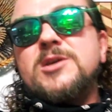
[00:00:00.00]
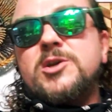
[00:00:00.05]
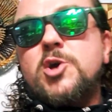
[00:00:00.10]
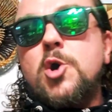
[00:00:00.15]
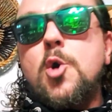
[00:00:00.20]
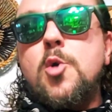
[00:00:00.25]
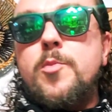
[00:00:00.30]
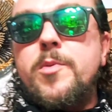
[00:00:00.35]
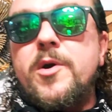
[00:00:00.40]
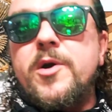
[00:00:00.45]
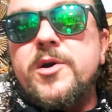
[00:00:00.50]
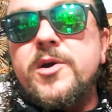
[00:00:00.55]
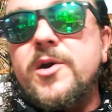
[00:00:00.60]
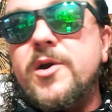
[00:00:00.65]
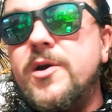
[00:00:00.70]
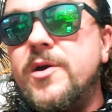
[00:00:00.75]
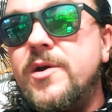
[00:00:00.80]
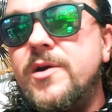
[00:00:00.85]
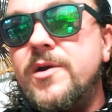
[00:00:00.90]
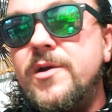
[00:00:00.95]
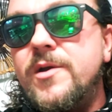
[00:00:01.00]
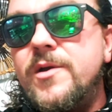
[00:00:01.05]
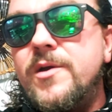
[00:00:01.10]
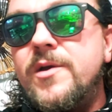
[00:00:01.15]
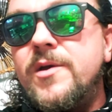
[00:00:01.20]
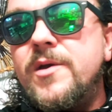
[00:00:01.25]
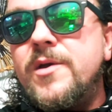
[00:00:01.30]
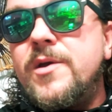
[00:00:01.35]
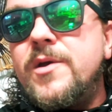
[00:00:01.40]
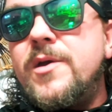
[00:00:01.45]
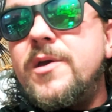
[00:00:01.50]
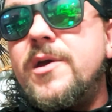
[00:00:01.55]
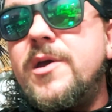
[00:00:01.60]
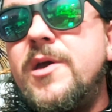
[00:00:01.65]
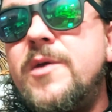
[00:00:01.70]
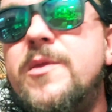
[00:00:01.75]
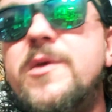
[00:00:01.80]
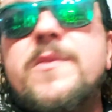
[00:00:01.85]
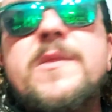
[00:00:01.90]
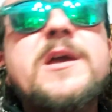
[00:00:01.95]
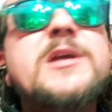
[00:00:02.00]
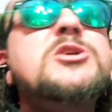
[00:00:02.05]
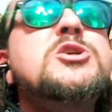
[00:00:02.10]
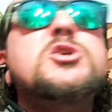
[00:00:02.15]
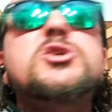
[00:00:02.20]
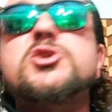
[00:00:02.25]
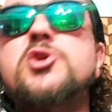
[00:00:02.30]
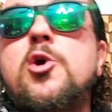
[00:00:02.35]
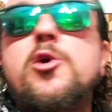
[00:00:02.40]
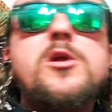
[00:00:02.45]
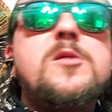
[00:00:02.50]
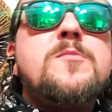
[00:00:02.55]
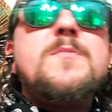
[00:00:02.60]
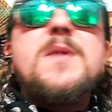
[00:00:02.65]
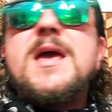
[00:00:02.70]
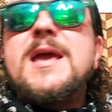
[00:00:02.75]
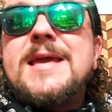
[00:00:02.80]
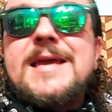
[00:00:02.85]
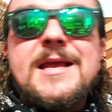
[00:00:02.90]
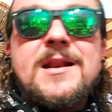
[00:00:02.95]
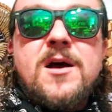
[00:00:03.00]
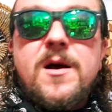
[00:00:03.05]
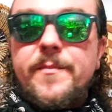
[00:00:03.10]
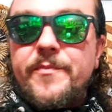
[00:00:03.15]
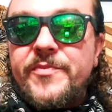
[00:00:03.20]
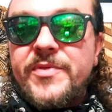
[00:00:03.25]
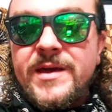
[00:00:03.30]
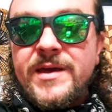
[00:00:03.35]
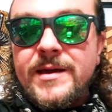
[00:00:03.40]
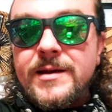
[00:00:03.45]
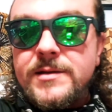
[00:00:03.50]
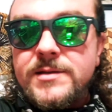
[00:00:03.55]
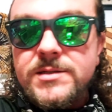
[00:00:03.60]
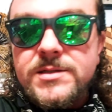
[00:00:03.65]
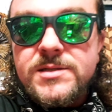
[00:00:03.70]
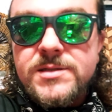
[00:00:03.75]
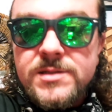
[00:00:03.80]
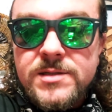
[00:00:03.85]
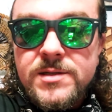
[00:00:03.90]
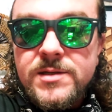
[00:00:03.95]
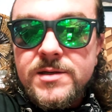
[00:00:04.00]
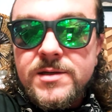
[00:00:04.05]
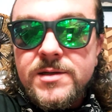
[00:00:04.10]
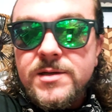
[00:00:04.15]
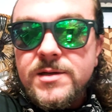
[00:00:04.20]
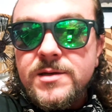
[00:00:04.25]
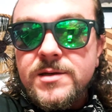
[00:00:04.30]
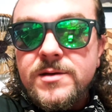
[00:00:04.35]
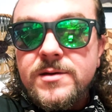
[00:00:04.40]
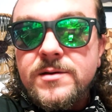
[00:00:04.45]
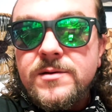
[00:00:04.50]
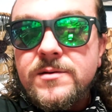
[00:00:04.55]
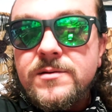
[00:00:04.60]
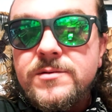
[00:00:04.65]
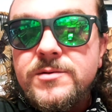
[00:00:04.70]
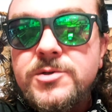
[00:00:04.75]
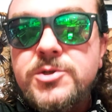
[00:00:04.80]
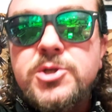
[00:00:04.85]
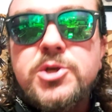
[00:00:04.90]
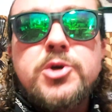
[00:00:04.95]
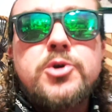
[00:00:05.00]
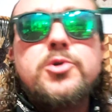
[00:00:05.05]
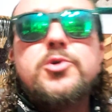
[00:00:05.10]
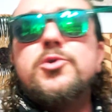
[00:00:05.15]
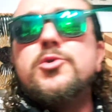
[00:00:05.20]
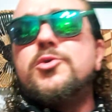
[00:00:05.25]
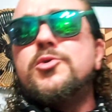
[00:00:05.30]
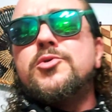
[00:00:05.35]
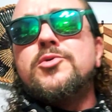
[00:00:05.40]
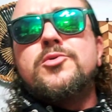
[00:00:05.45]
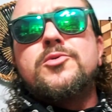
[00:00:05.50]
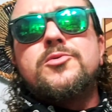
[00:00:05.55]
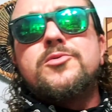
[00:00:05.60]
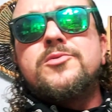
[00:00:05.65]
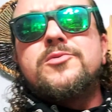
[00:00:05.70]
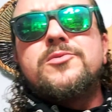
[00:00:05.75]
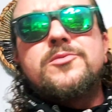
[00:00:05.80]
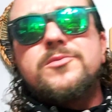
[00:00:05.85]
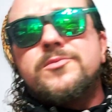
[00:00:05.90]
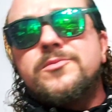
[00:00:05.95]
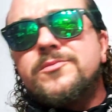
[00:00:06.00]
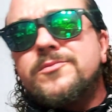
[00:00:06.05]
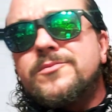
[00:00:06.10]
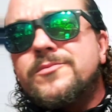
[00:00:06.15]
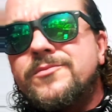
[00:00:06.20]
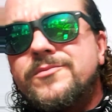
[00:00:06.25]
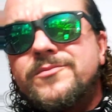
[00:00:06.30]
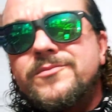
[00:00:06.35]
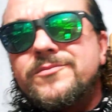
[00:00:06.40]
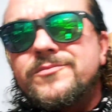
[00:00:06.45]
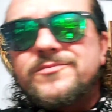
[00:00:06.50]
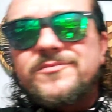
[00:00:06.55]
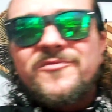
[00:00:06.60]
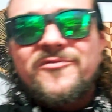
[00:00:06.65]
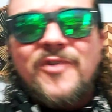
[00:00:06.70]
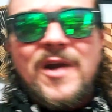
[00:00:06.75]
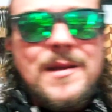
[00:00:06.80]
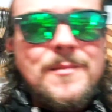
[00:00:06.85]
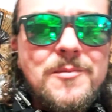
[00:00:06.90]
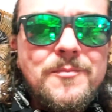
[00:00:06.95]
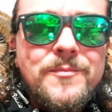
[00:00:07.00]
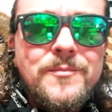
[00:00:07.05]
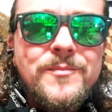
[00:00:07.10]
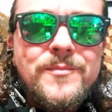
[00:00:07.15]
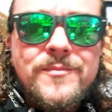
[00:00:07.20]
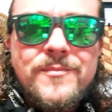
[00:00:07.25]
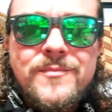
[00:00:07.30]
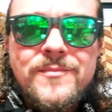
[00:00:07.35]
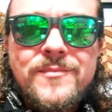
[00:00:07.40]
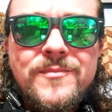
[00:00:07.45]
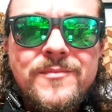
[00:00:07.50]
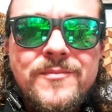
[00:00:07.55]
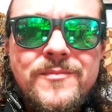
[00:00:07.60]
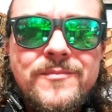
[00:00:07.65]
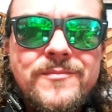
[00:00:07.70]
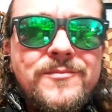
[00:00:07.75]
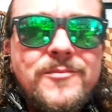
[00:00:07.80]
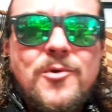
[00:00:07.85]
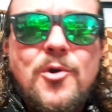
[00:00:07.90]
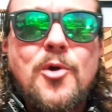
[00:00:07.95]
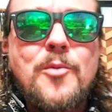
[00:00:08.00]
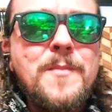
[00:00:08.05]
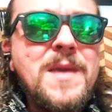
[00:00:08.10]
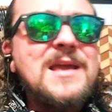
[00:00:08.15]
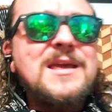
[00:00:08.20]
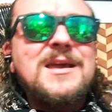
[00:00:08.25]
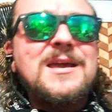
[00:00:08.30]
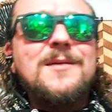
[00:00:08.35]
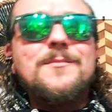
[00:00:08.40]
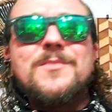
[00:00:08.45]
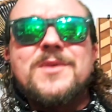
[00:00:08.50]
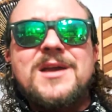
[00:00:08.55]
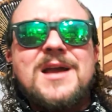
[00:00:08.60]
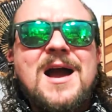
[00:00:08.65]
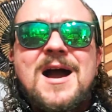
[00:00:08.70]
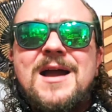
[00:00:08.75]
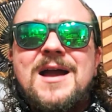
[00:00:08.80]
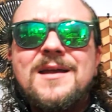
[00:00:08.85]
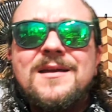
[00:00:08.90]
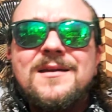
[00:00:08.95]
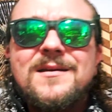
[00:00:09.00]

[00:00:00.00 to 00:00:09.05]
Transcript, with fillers: Kohberger, and then they just started making up things to frame him or make him the guy.